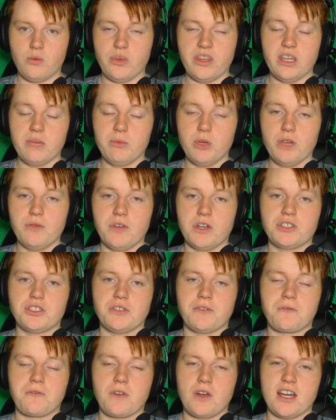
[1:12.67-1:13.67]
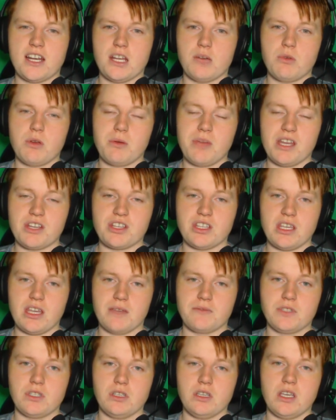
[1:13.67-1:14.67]
We then move on to Friday, where we actually
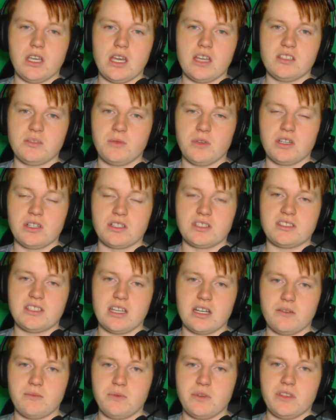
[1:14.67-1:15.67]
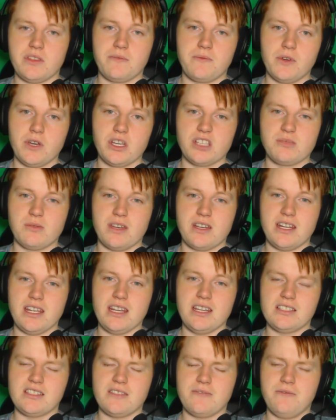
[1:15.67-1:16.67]
have two games. We're going to start off with the first one.
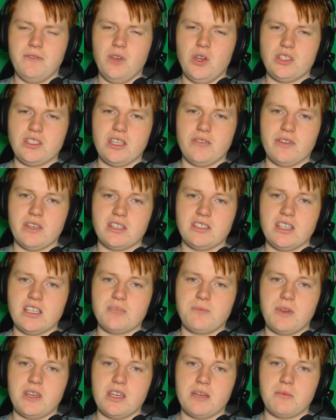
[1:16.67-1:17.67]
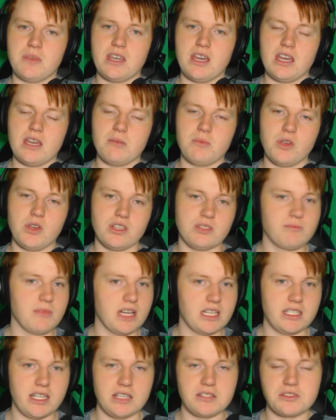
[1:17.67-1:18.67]
It is the first ever 6 p.m. game. Because
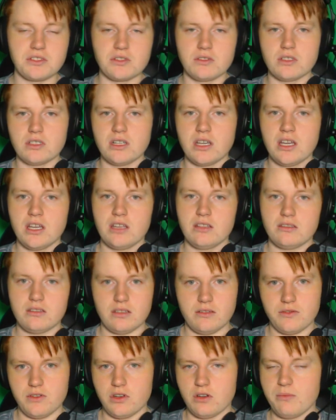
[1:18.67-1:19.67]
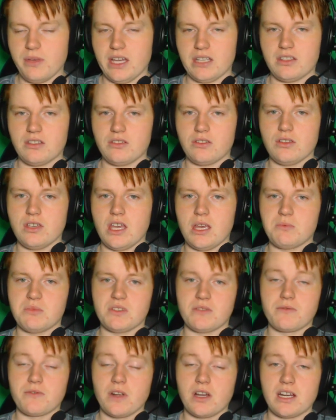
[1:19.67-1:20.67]
Monday is gone, they've gone back to two
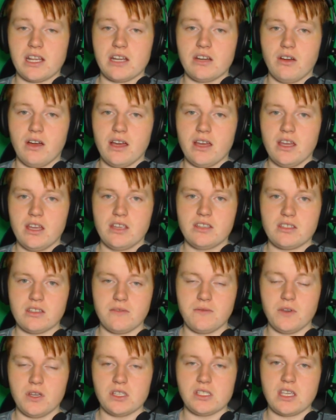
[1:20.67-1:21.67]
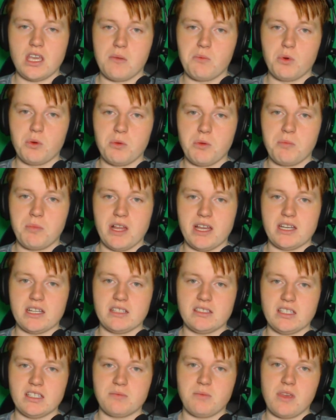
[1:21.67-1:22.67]
games on a Friday night. So the first game will be played
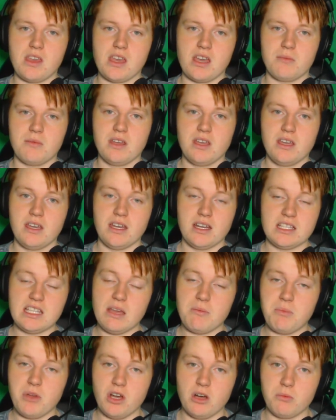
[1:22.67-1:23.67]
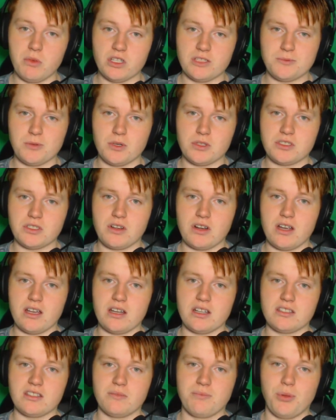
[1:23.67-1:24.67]
at 6 p.m. and it's at Belmore Sports
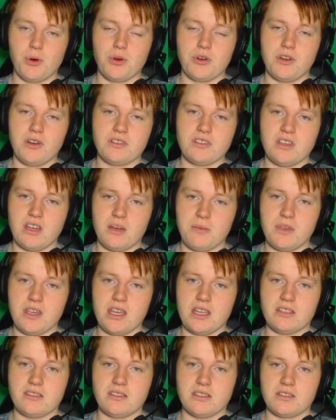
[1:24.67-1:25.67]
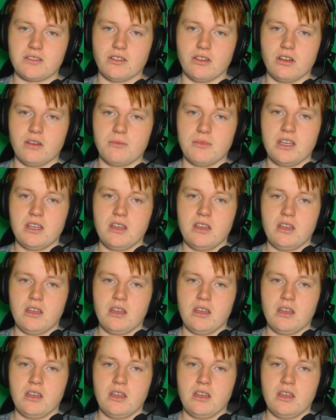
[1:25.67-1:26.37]
Ground. It's the Bulldogs up against the Storm.